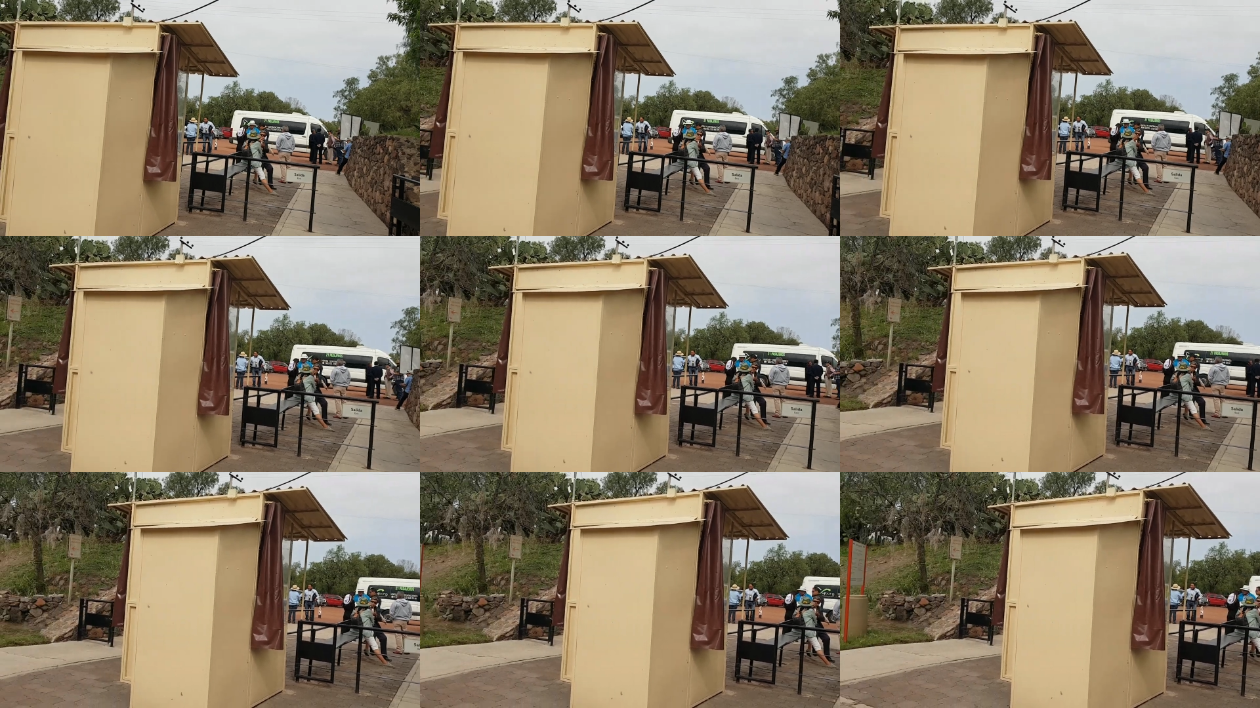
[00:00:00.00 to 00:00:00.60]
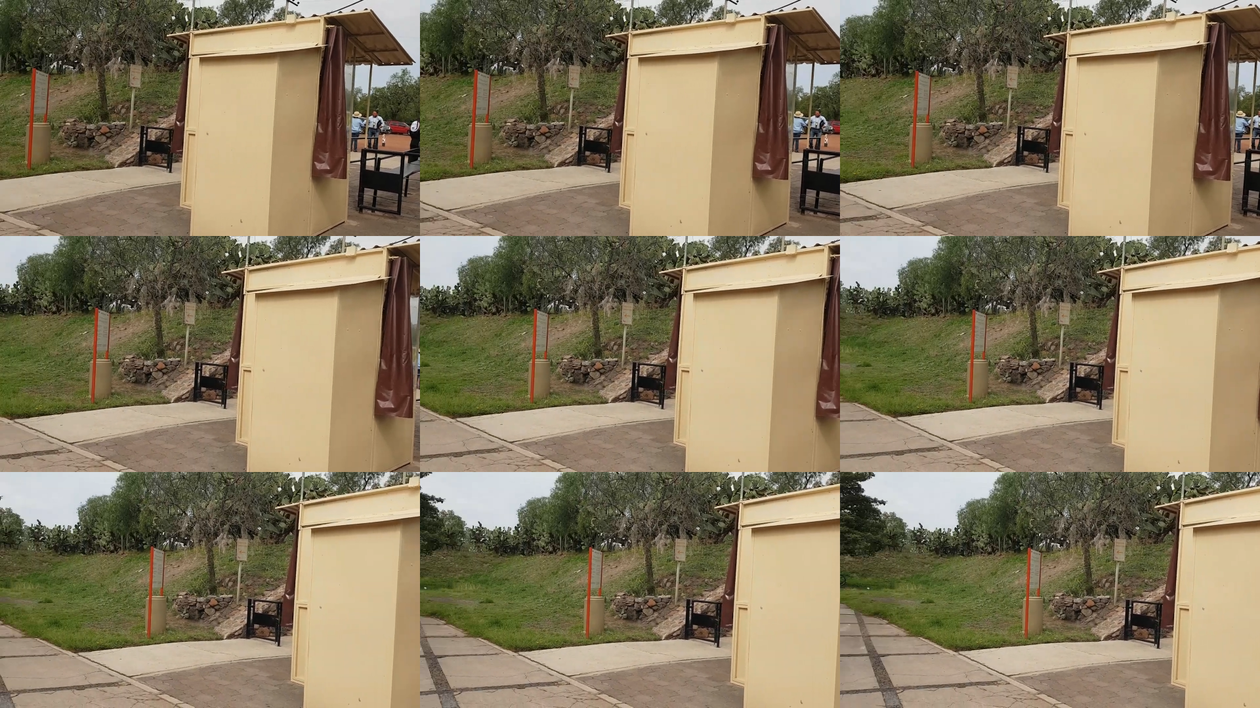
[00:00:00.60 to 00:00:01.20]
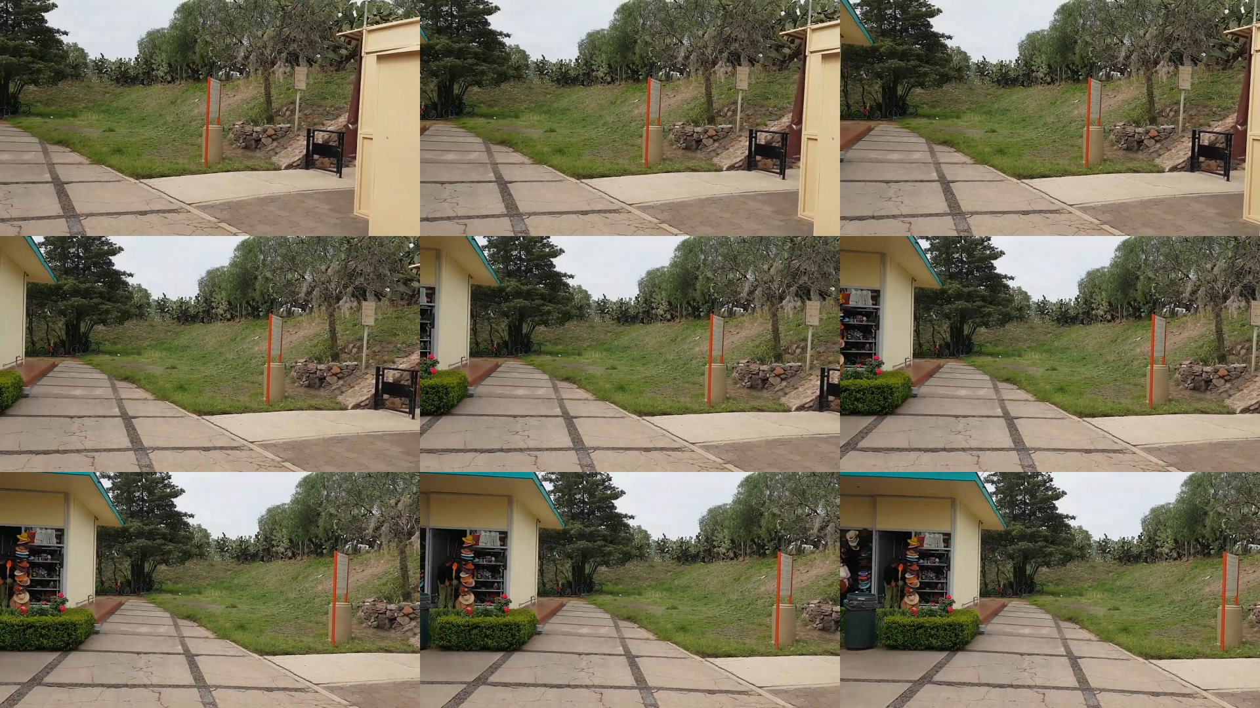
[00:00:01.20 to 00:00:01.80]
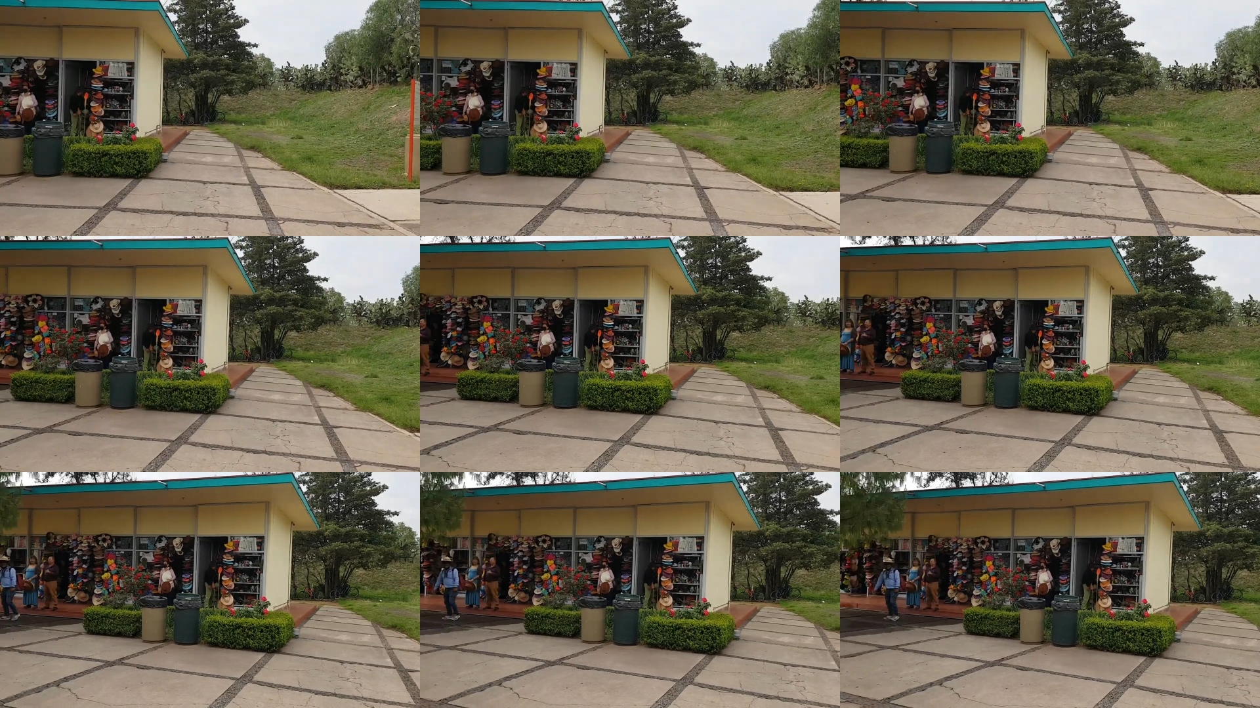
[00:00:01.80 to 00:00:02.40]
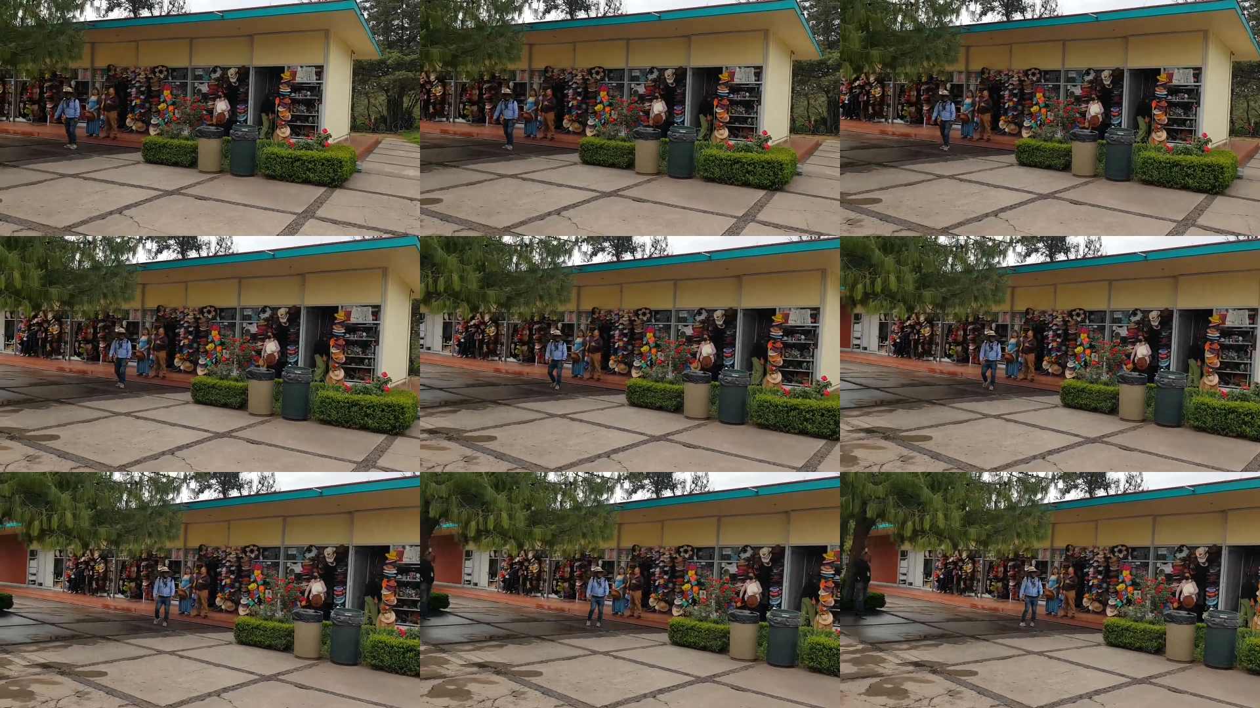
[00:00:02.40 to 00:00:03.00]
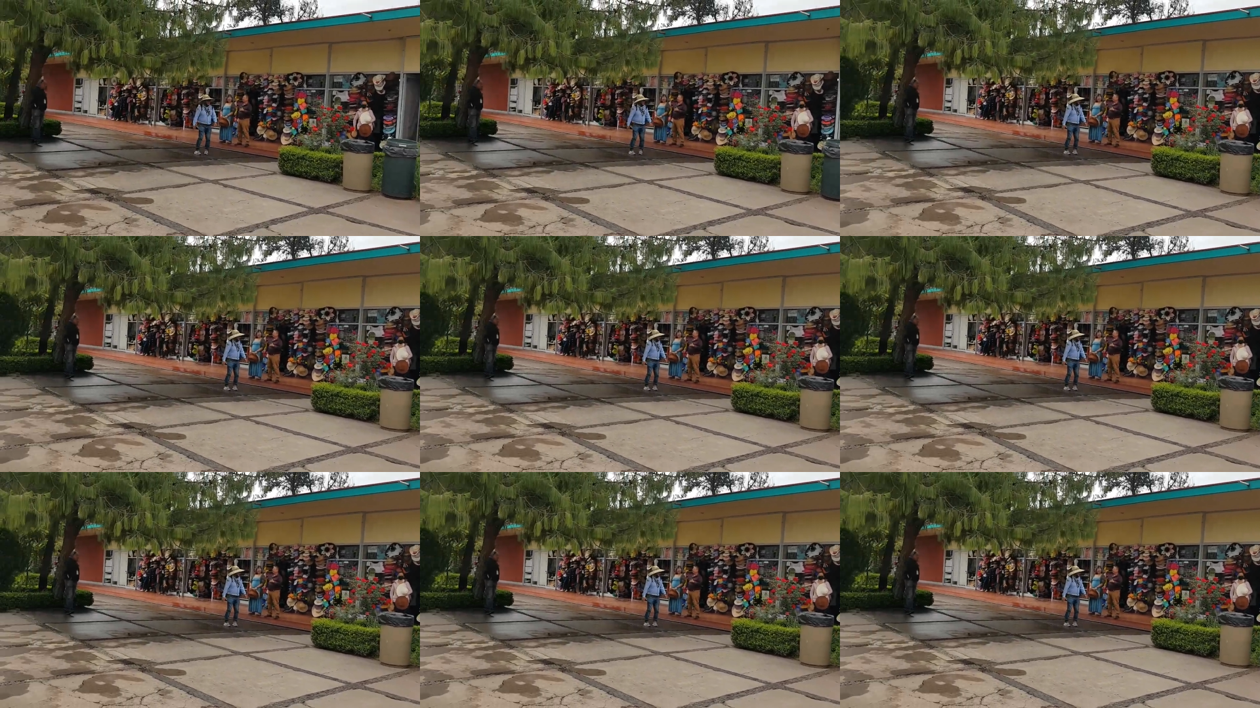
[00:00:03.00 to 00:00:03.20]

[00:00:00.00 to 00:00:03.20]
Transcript: Nobody's mouth can be seen.